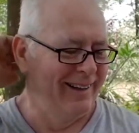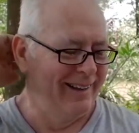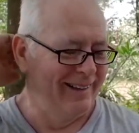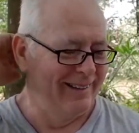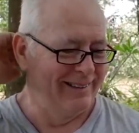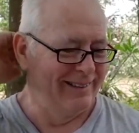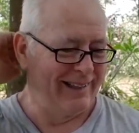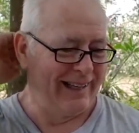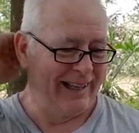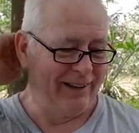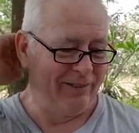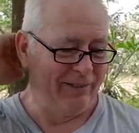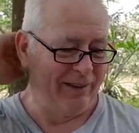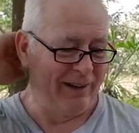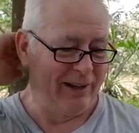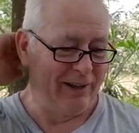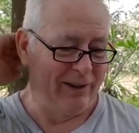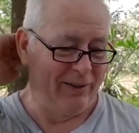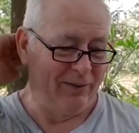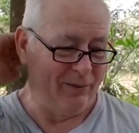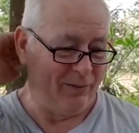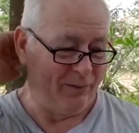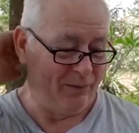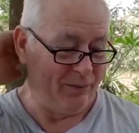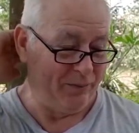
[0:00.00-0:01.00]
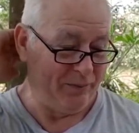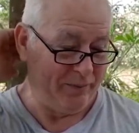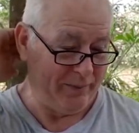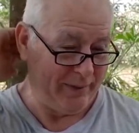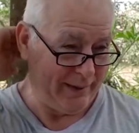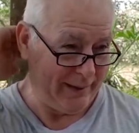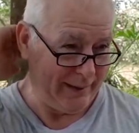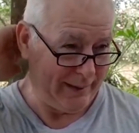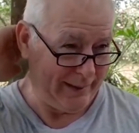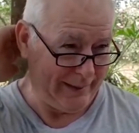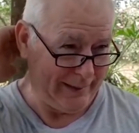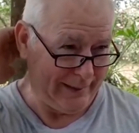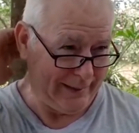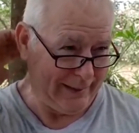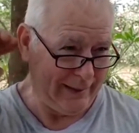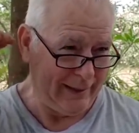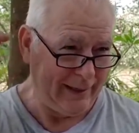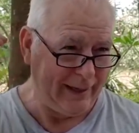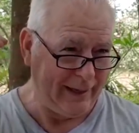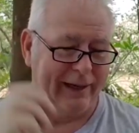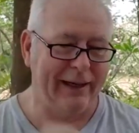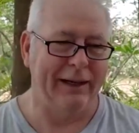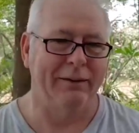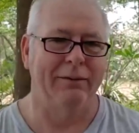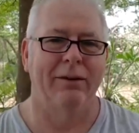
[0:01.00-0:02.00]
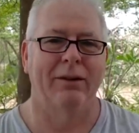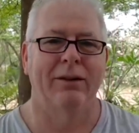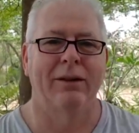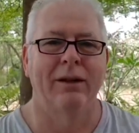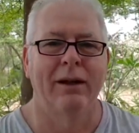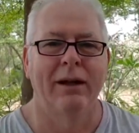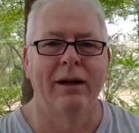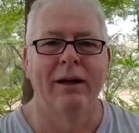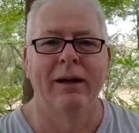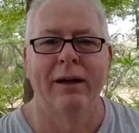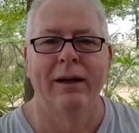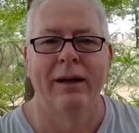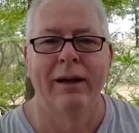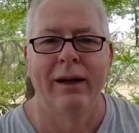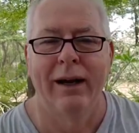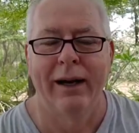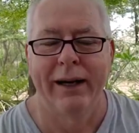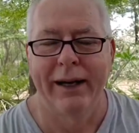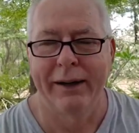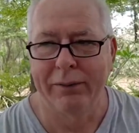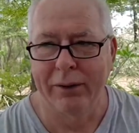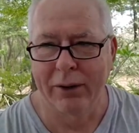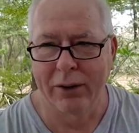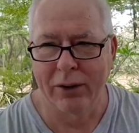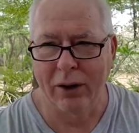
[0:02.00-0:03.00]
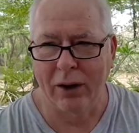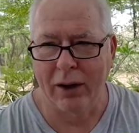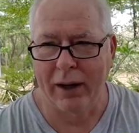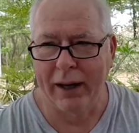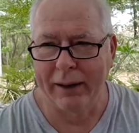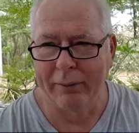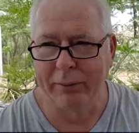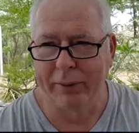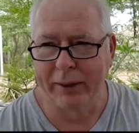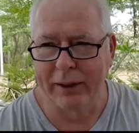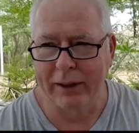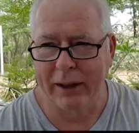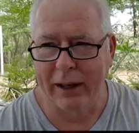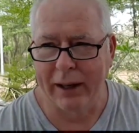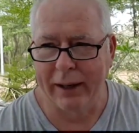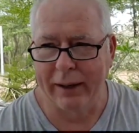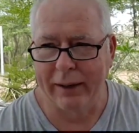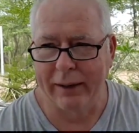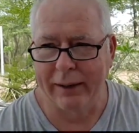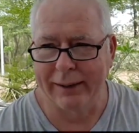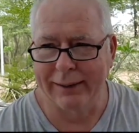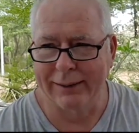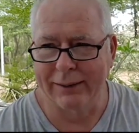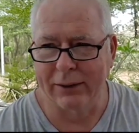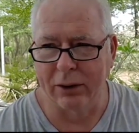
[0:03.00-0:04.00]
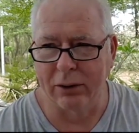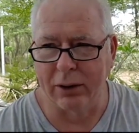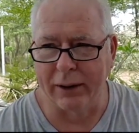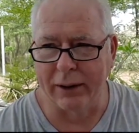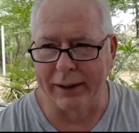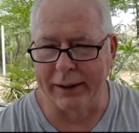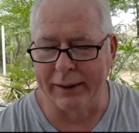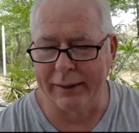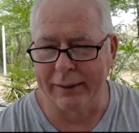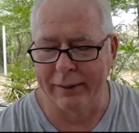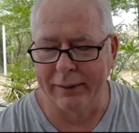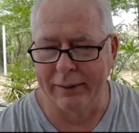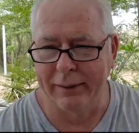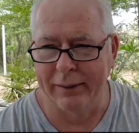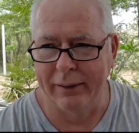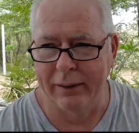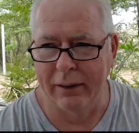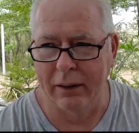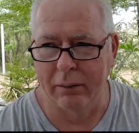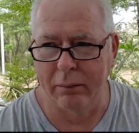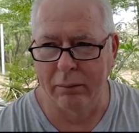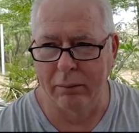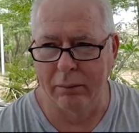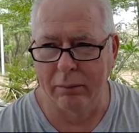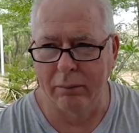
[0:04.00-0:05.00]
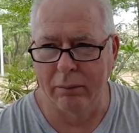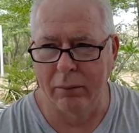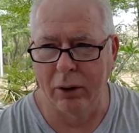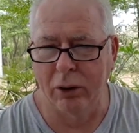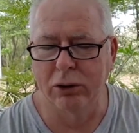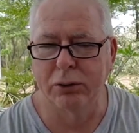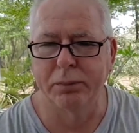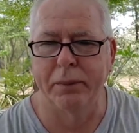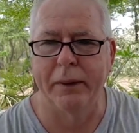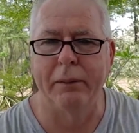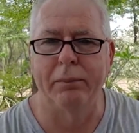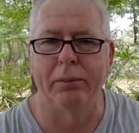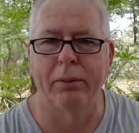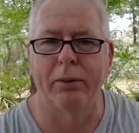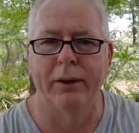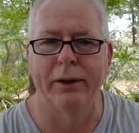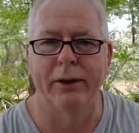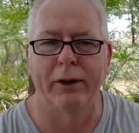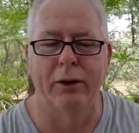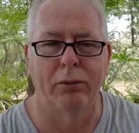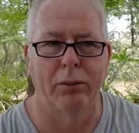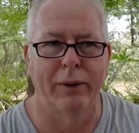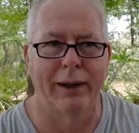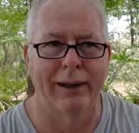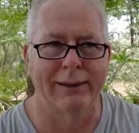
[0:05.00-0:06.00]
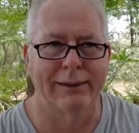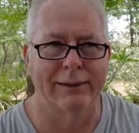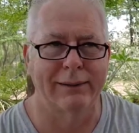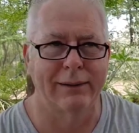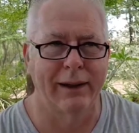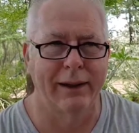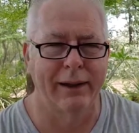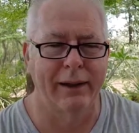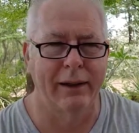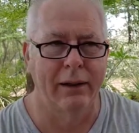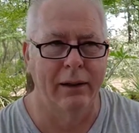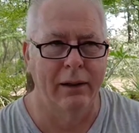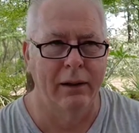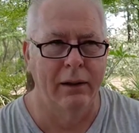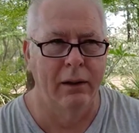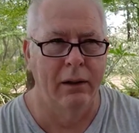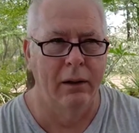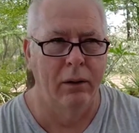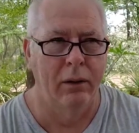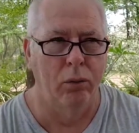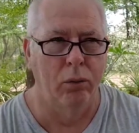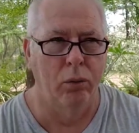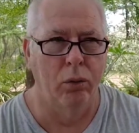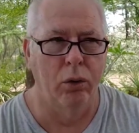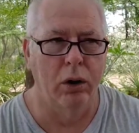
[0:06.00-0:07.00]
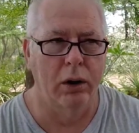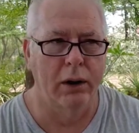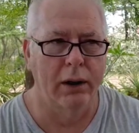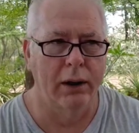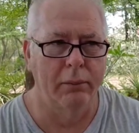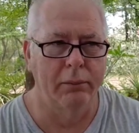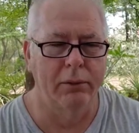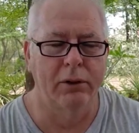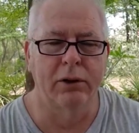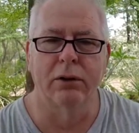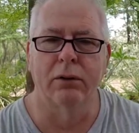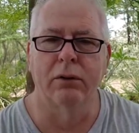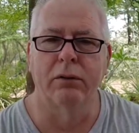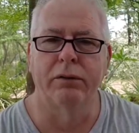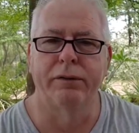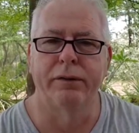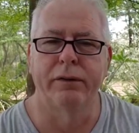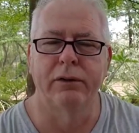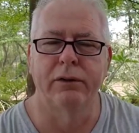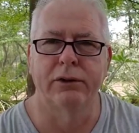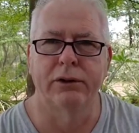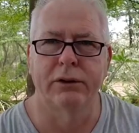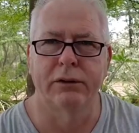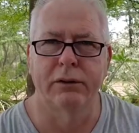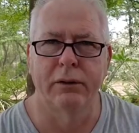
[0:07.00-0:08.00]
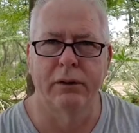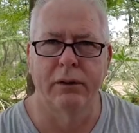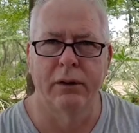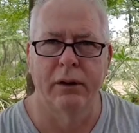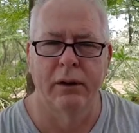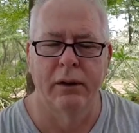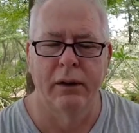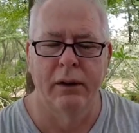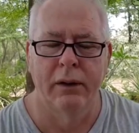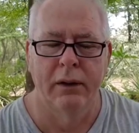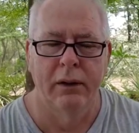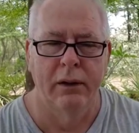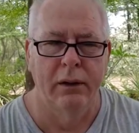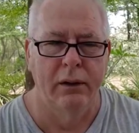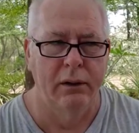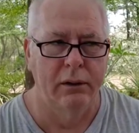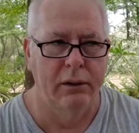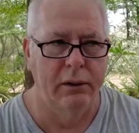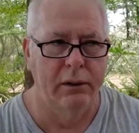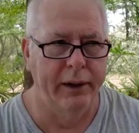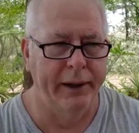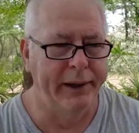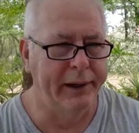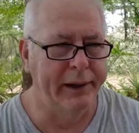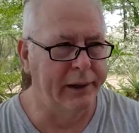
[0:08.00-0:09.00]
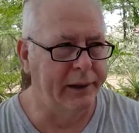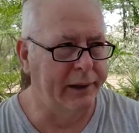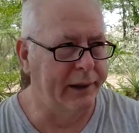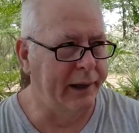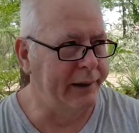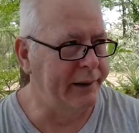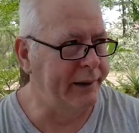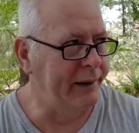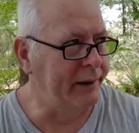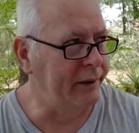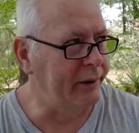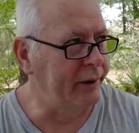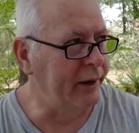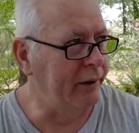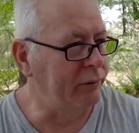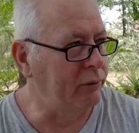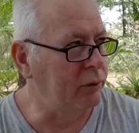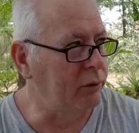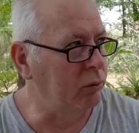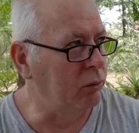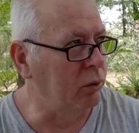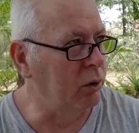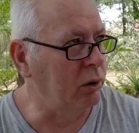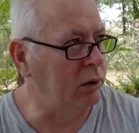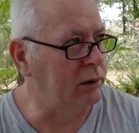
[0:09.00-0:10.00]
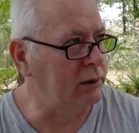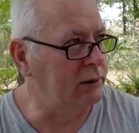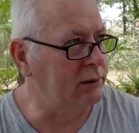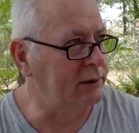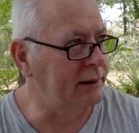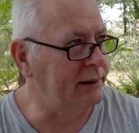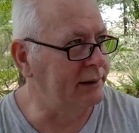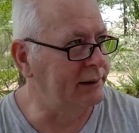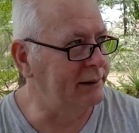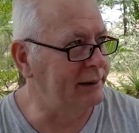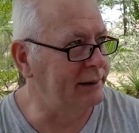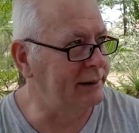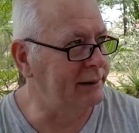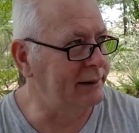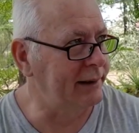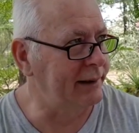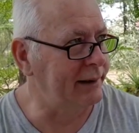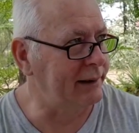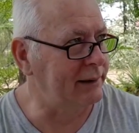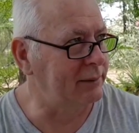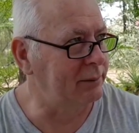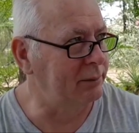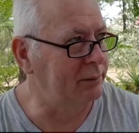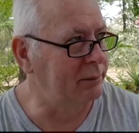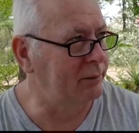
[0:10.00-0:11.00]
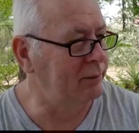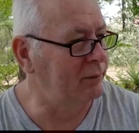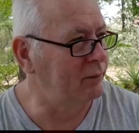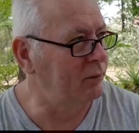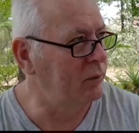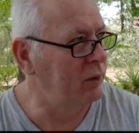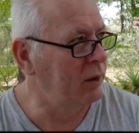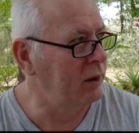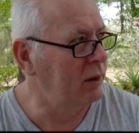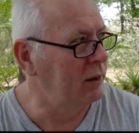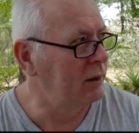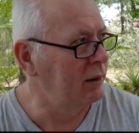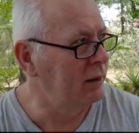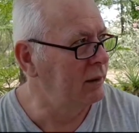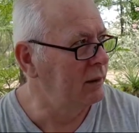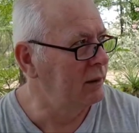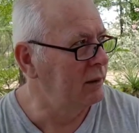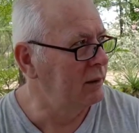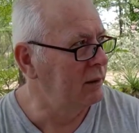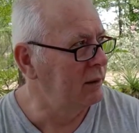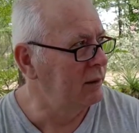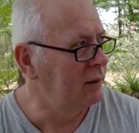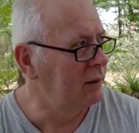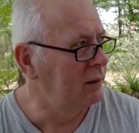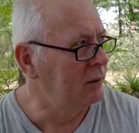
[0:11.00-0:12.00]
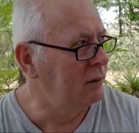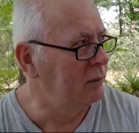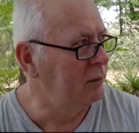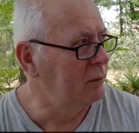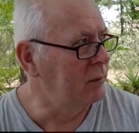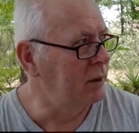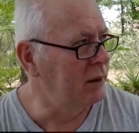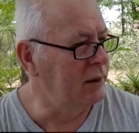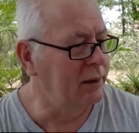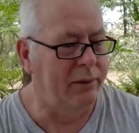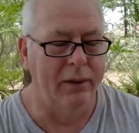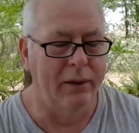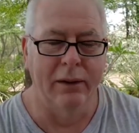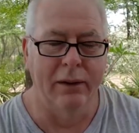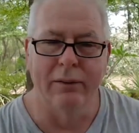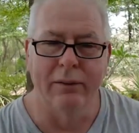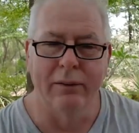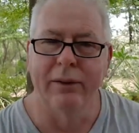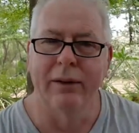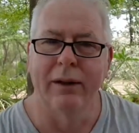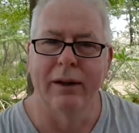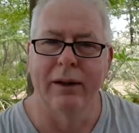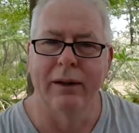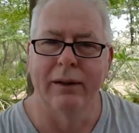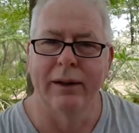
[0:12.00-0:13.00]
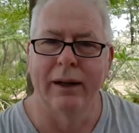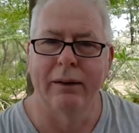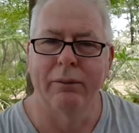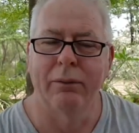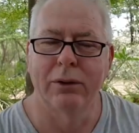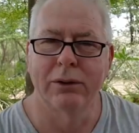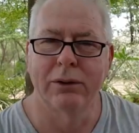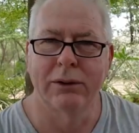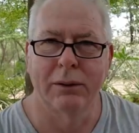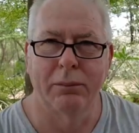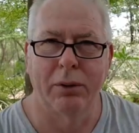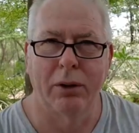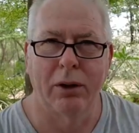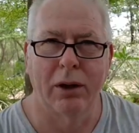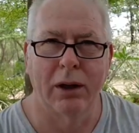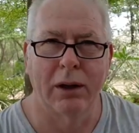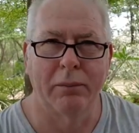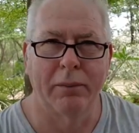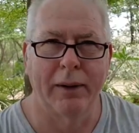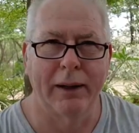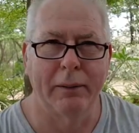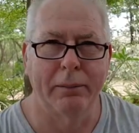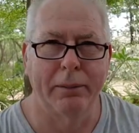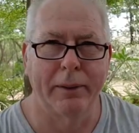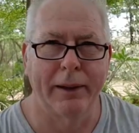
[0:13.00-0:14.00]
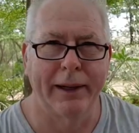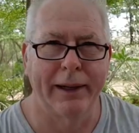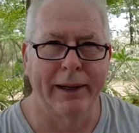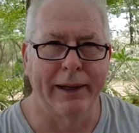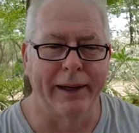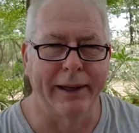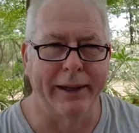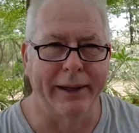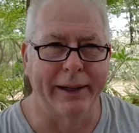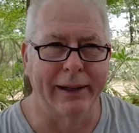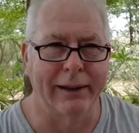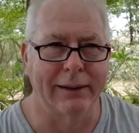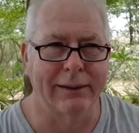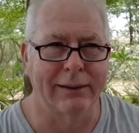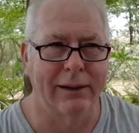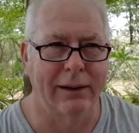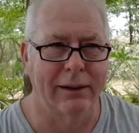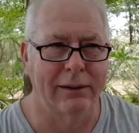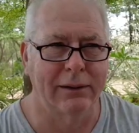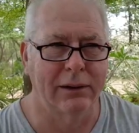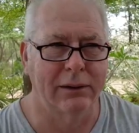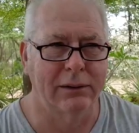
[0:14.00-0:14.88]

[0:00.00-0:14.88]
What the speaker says: Same here. I never thought I'd retire this early. You know, most people in the West, they work up to England. I think you have to work to 66. But that wasn't part of my plan, I guess. I